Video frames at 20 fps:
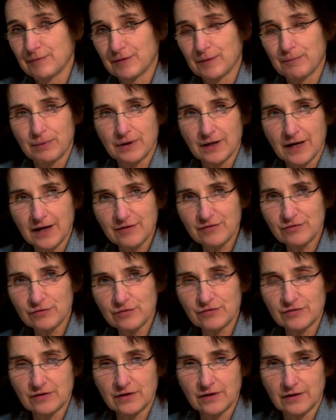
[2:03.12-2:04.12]

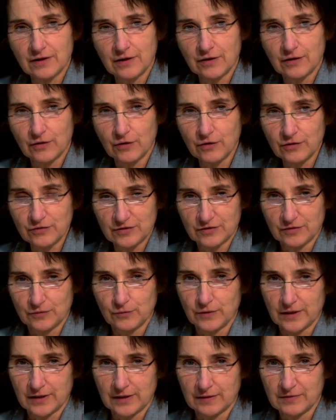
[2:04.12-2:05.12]
pliosaurs are odd in
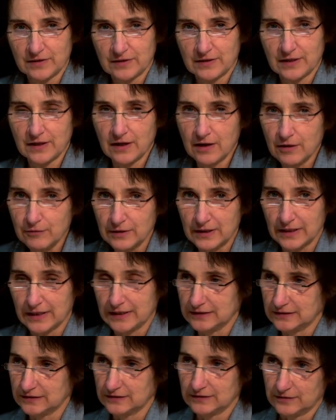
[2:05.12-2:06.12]
a way. I mean, they are
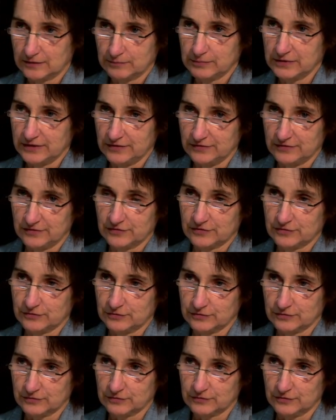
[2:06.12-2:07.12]
related to the
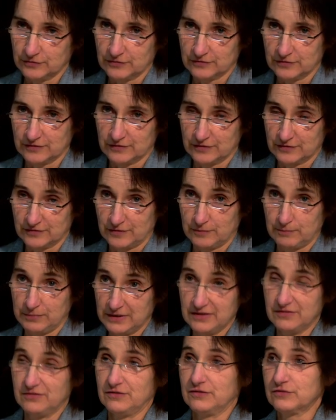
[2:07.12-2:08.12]
plesiosaurs. Of course, there's the
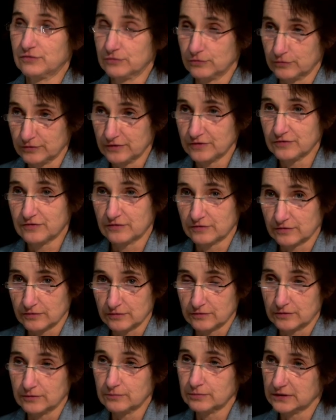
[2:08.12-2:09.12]
plesiosaurians as
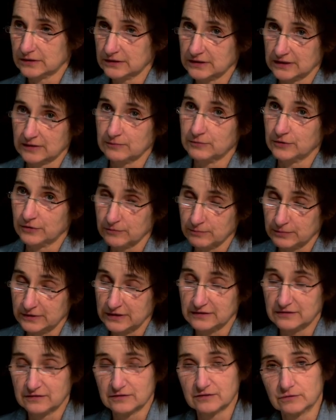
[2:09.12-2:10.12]
a group, contain both
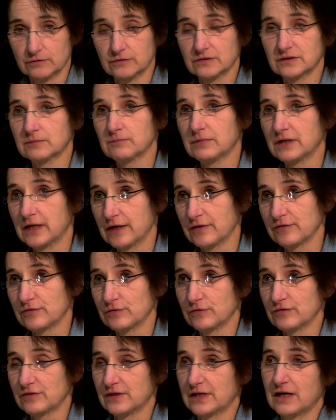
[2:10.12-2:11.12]
plesiosaurs and
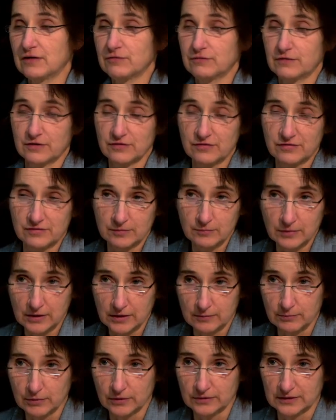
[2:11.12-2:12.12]
pliosaurs. They have very
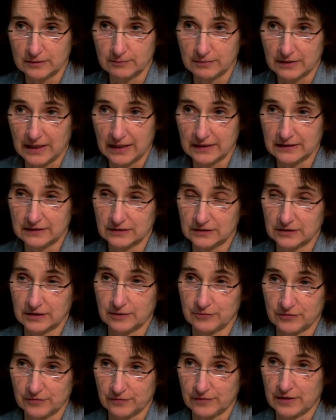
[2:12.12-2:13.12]
similar body plan in
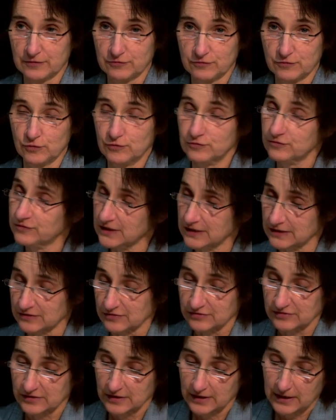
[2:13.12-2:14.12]
terms of their four
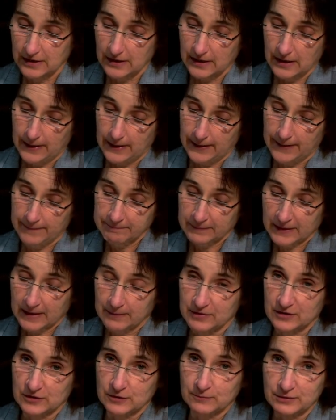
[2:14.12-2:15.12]
fins.
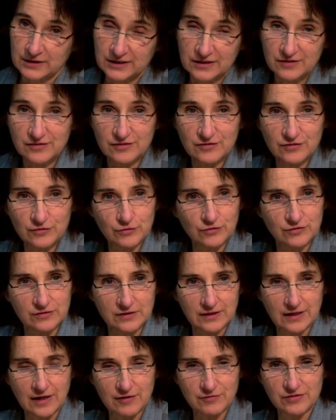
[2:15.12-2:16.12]
But the
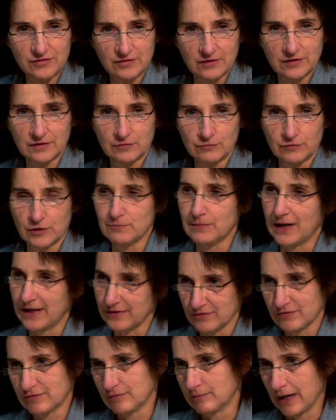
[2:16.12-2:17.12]
plesiosaurs have a certain
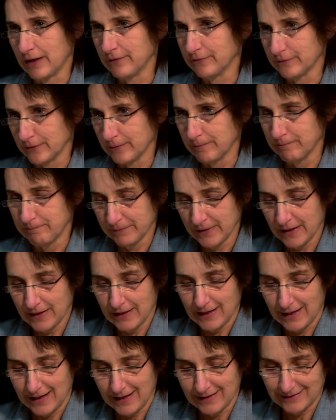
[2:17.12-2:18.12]
romance about them.
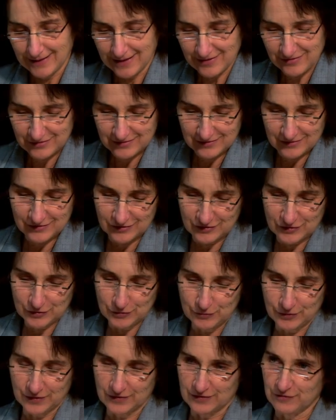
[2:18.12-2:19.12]
And that's to
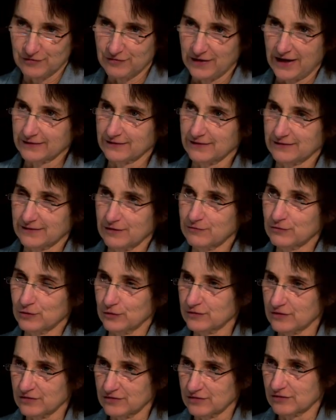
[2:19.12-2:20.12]
do with the fact that they've
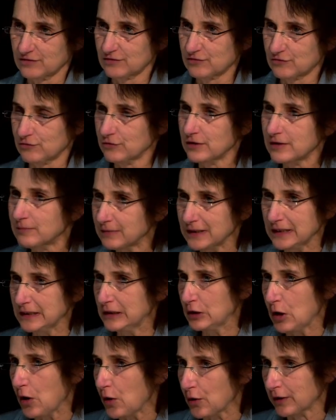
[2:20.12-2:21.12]
got this
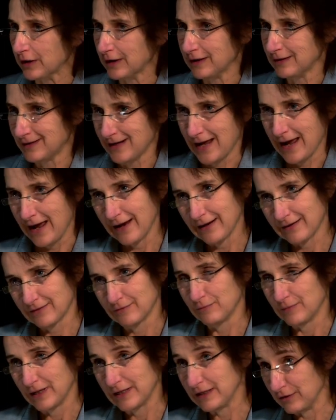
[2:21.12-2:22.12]
extremely long
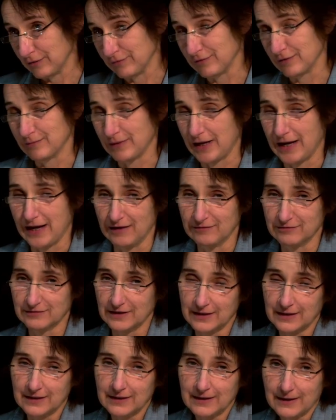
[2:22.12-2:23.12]
neck, or many of them have.
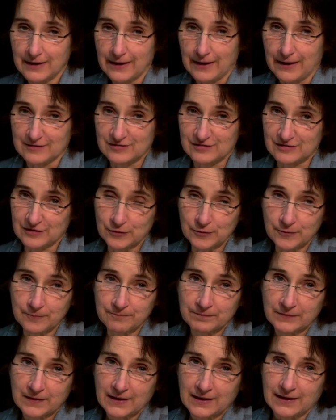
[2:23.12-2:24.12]
So
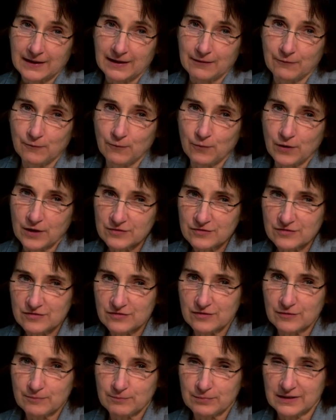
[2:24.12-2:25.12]

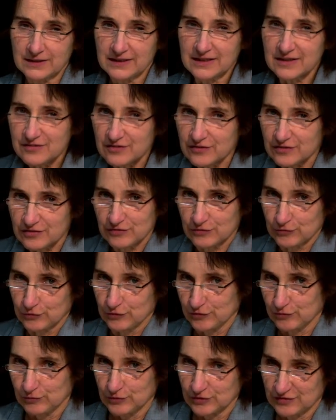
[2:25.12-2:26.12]
once the
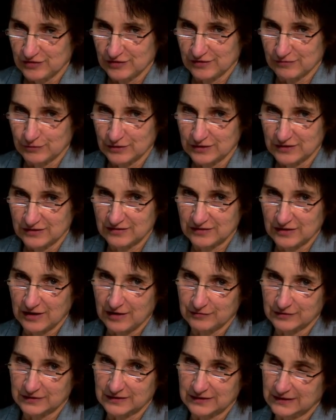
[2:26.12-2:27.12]
plesiosaurs were
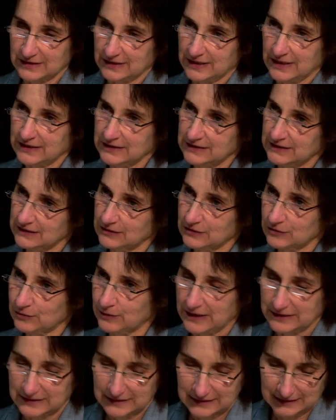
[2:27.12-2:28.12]
discovered in the
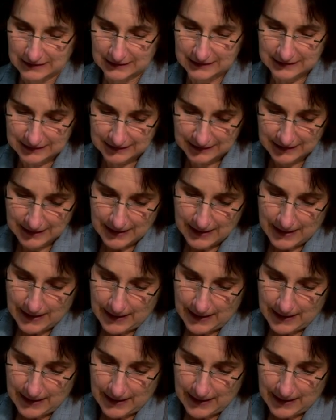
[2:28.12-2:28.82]
1820s,